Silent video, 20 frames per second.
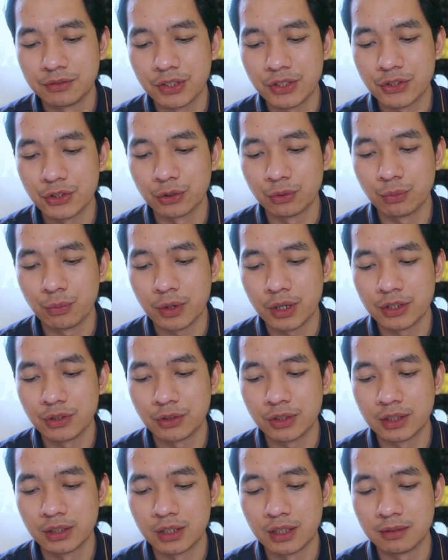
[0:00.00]
reason why you
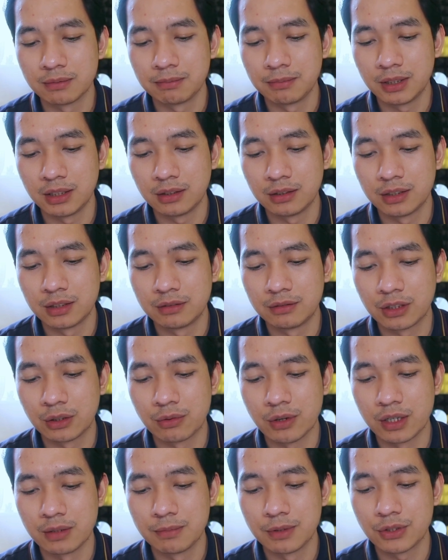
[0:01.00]
cannot meet the
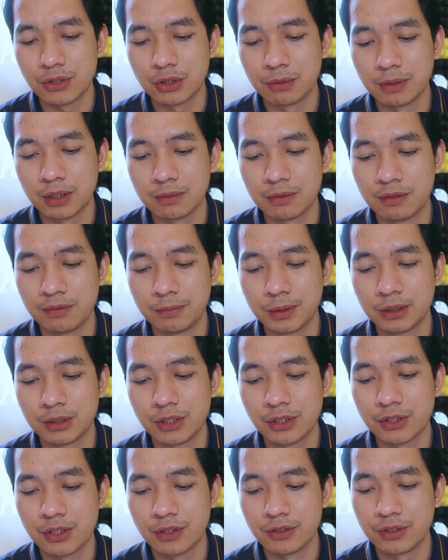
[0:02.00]
requirements to become a
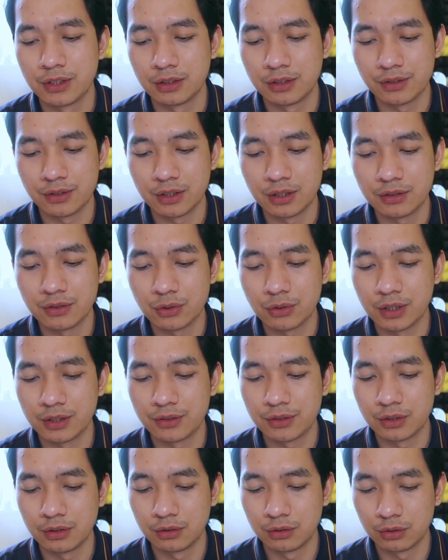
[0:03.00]
British citizen? So I
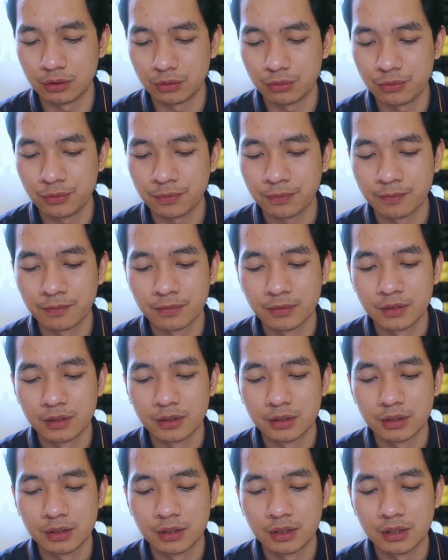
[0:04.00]
said no.
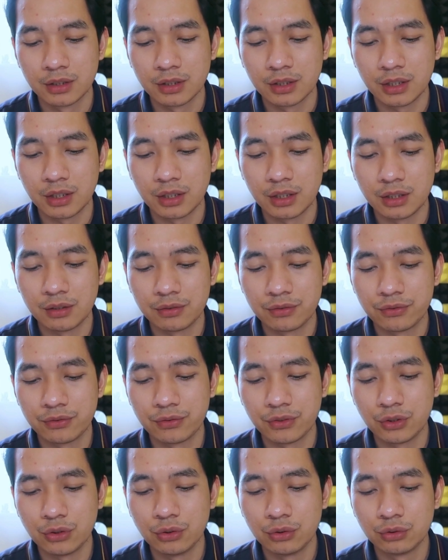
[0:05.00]
If
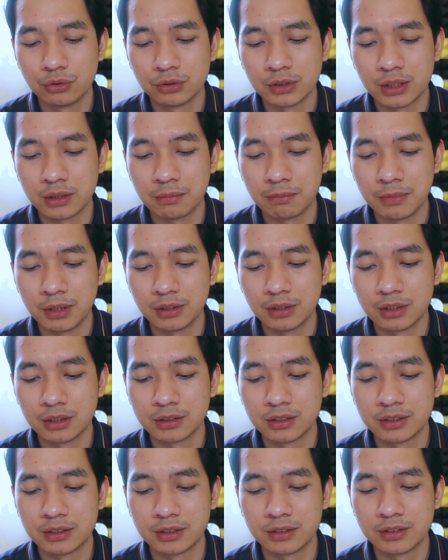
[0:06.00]
you do not meet the
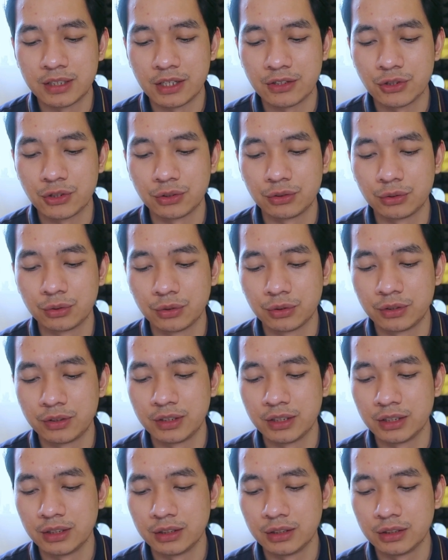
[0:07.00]

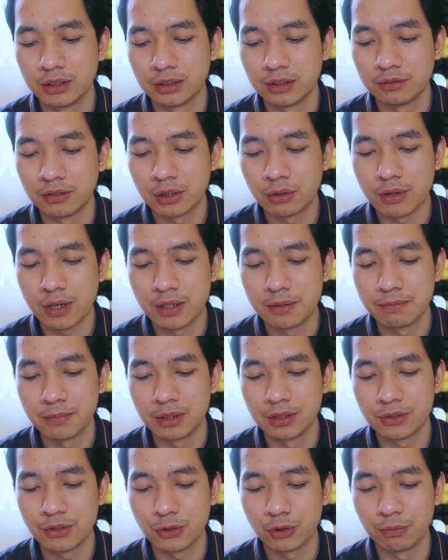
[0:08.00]
statutory
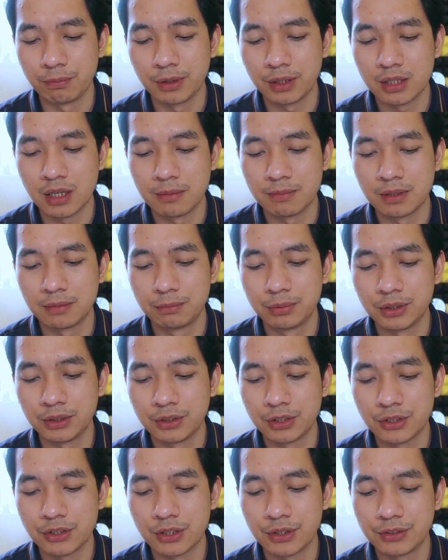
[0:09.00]
requirements to become a
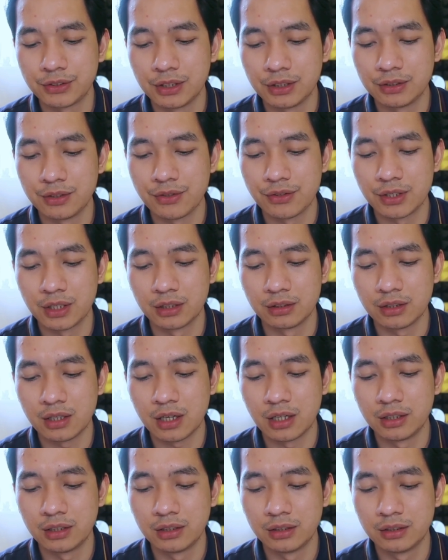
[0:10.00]
British citizen,
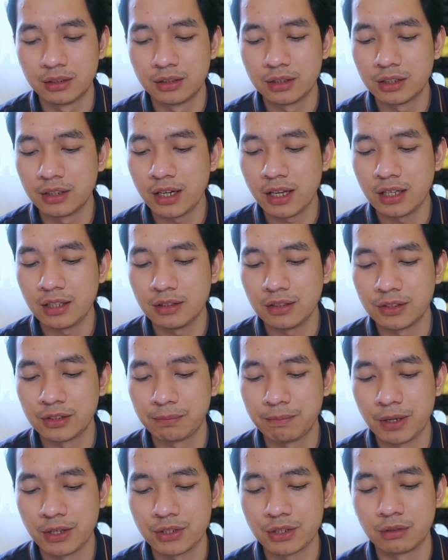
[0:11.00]
are there any
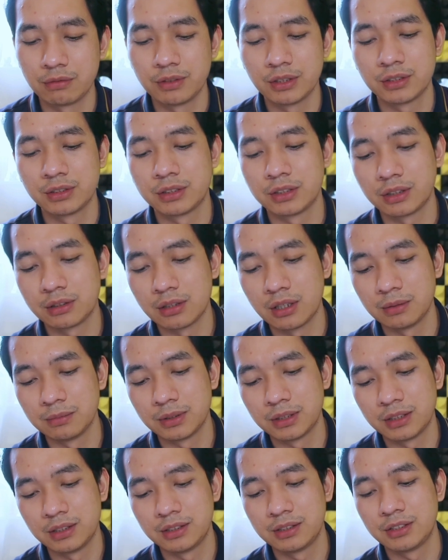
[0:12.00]
special
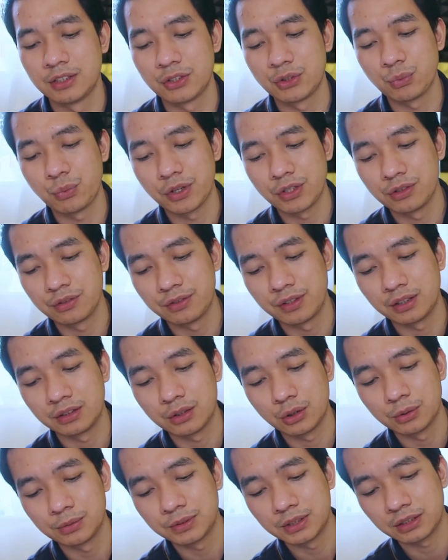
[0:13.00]
circumstances why you think
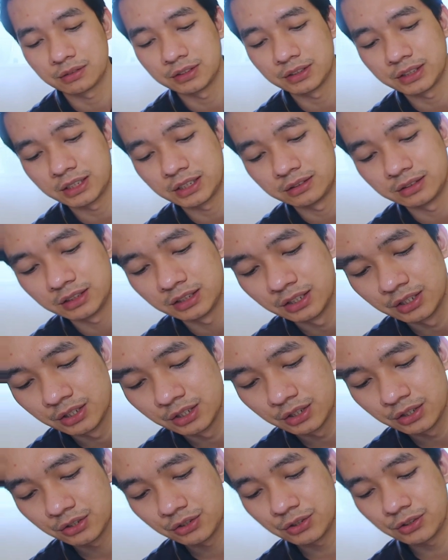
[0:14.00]
the Home Secretary
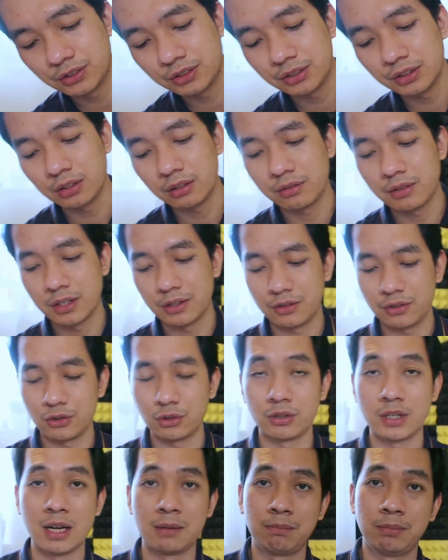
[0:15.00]
should still grant
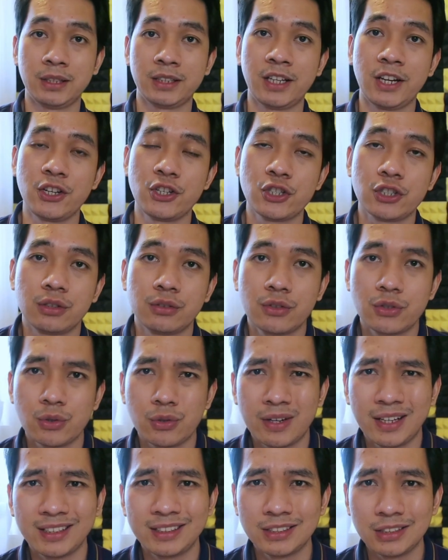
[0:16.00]
your application?
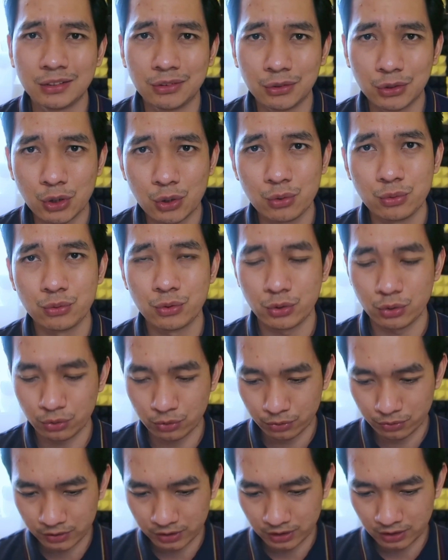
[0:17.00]
So I said no.
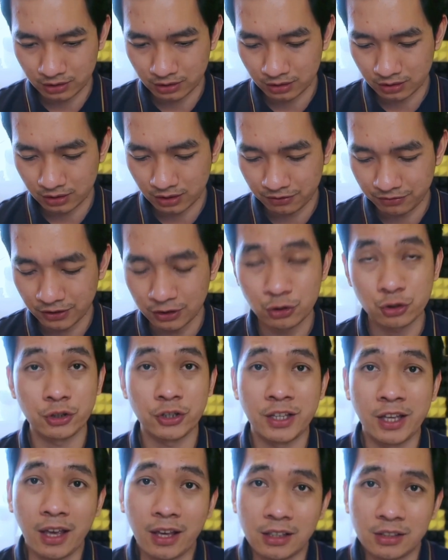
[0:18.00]
So if in your
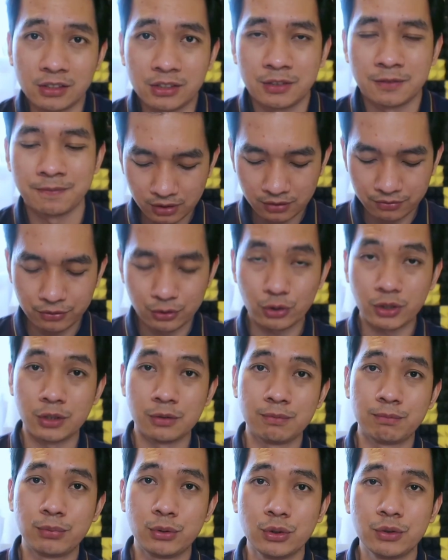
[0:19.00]
case, if you
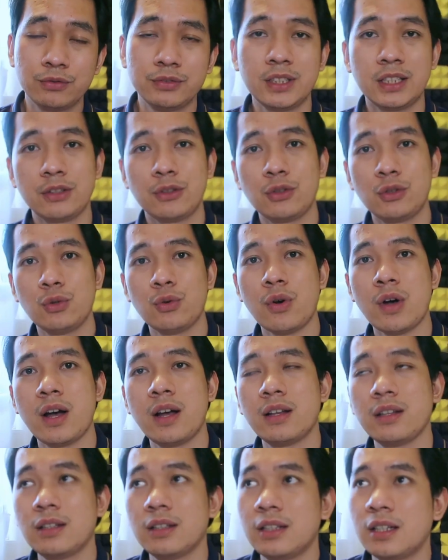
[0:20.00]
can prove that you
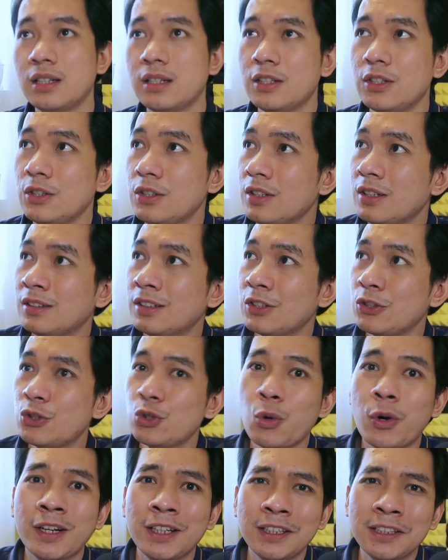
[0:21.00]

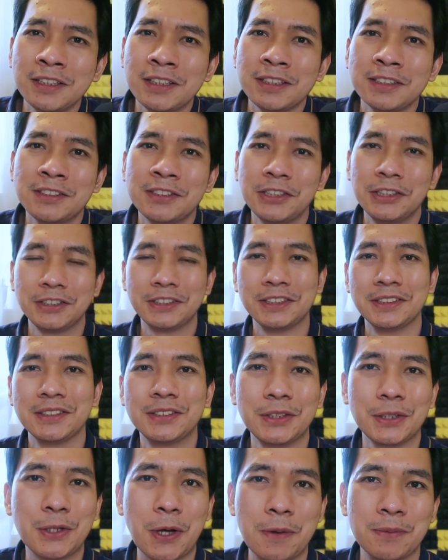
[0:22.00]
are in a certain
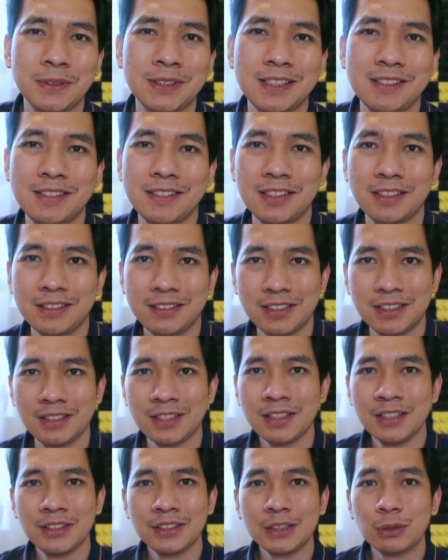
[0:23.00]
circumstances, that
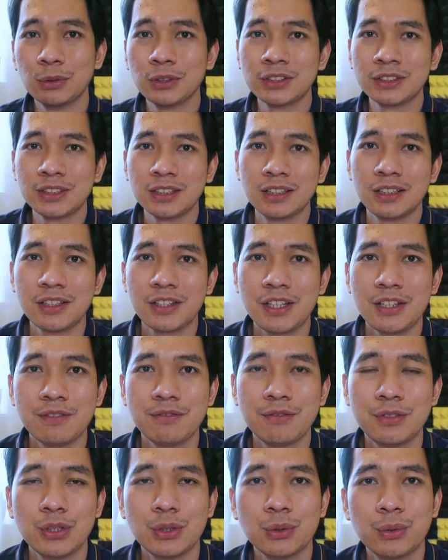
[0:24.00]
they will still
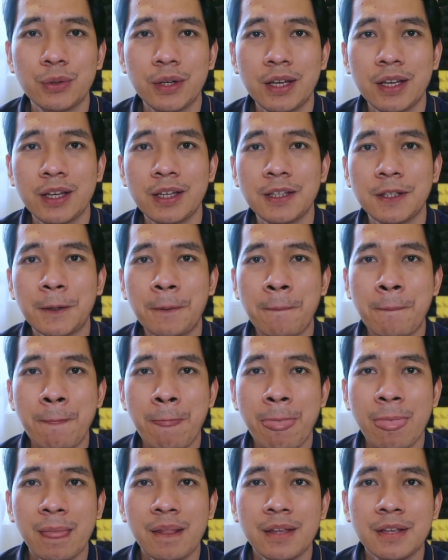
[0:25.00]
give you a
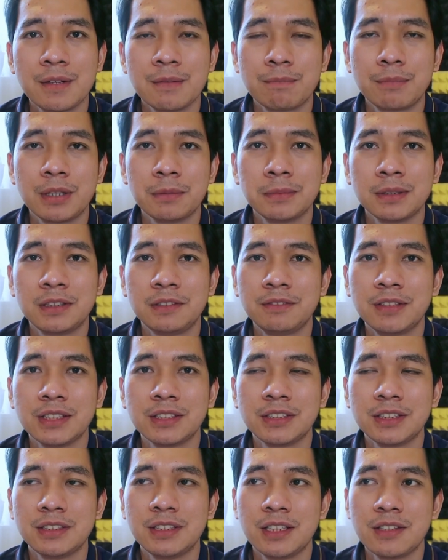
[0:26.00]
permanent
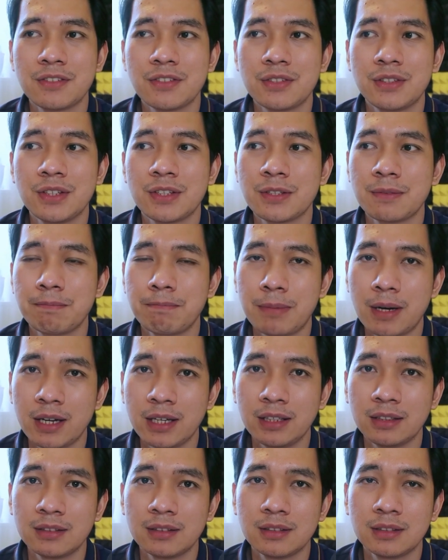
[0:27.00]
residence
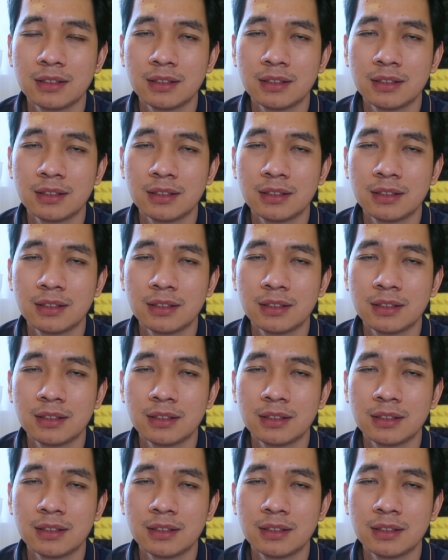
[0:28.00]
despite